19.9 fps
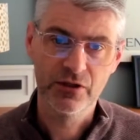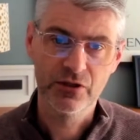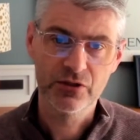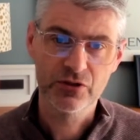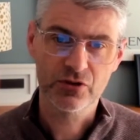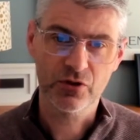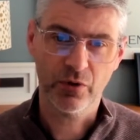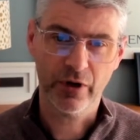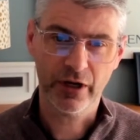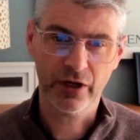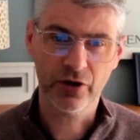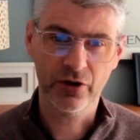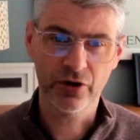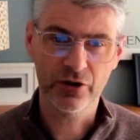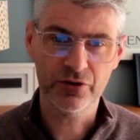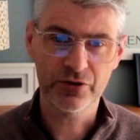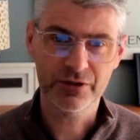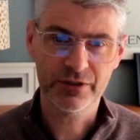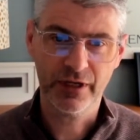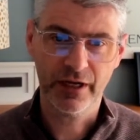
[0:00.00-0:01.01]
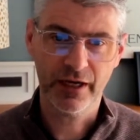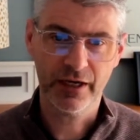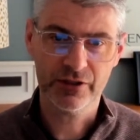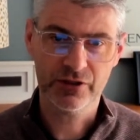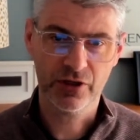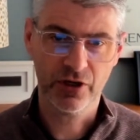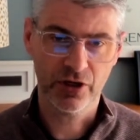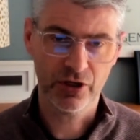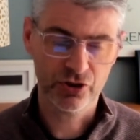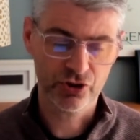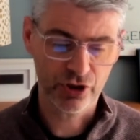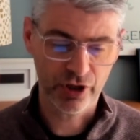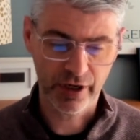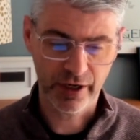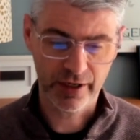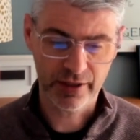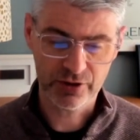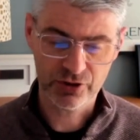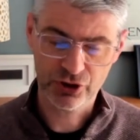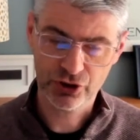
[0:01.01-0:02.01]
So what I'm going to do today is I'm going to try
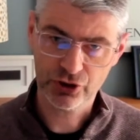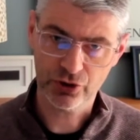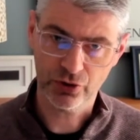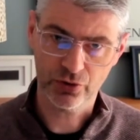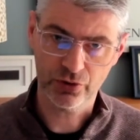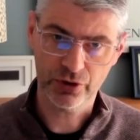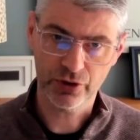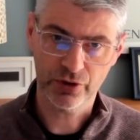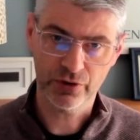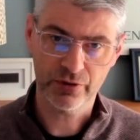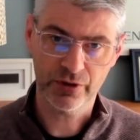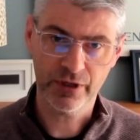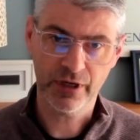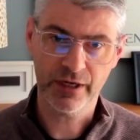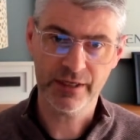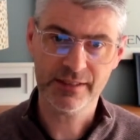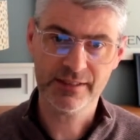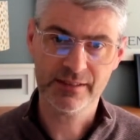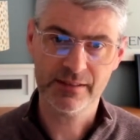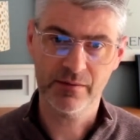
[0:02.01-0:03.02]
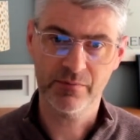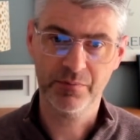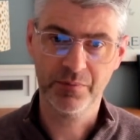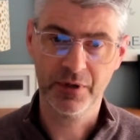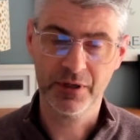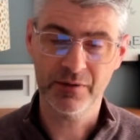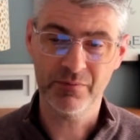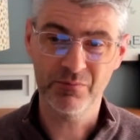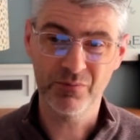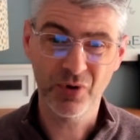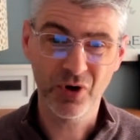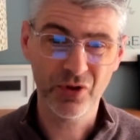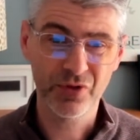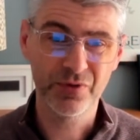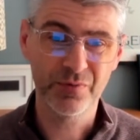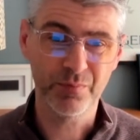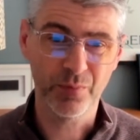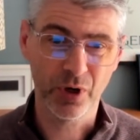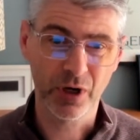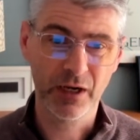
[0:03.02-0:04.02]
and show you a nice simply
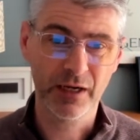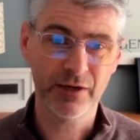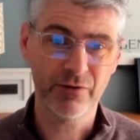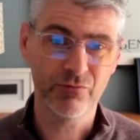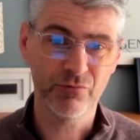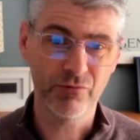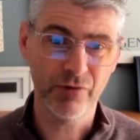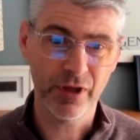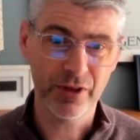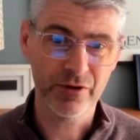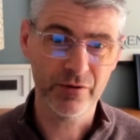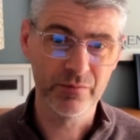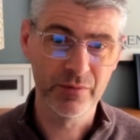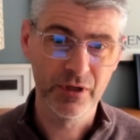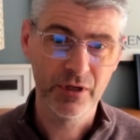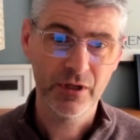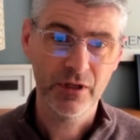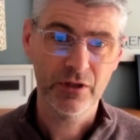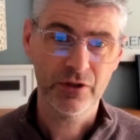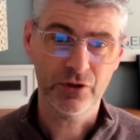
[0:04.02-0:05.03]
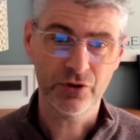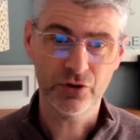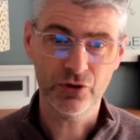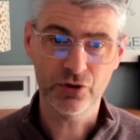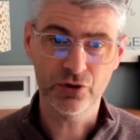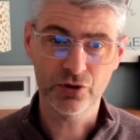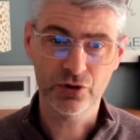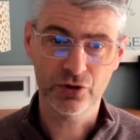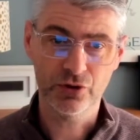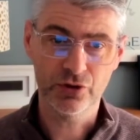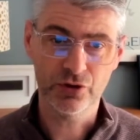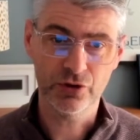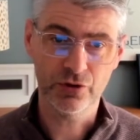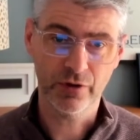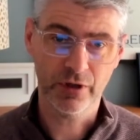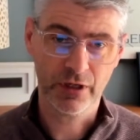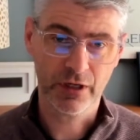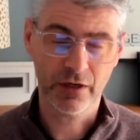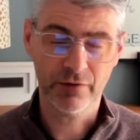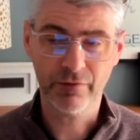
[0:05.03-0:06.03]
monthly rhythm that you can do
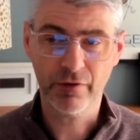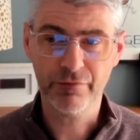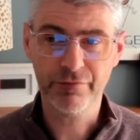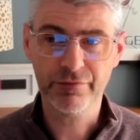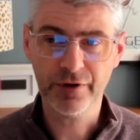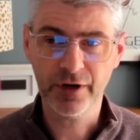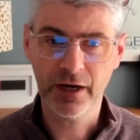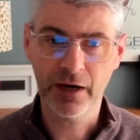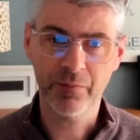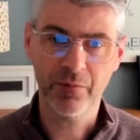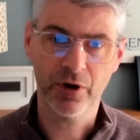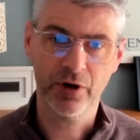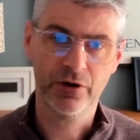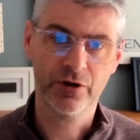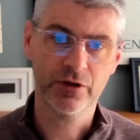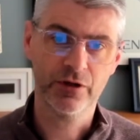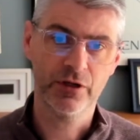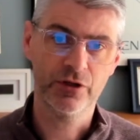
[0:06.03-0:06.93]
and a kind of a framework.